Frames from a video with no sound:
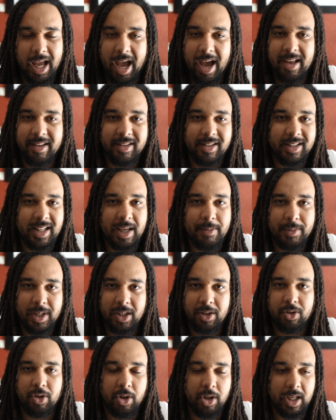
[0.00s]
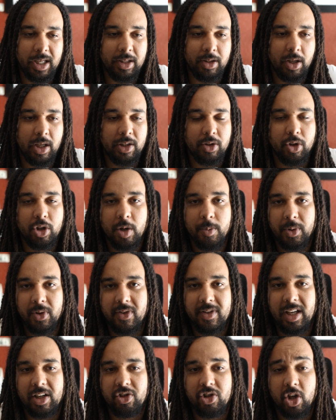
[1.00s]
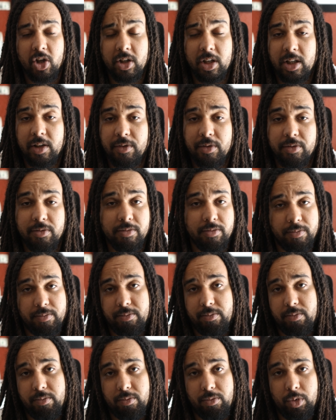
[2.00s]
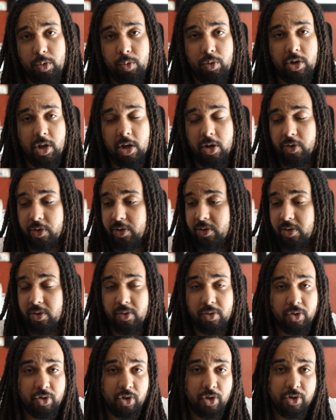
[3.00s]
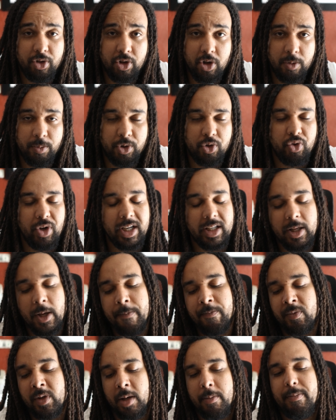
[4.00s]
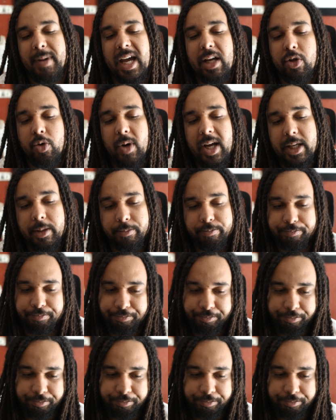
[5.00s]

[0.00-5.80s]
ask them in the in, in the comment section. If you don't, just come straight. By the way,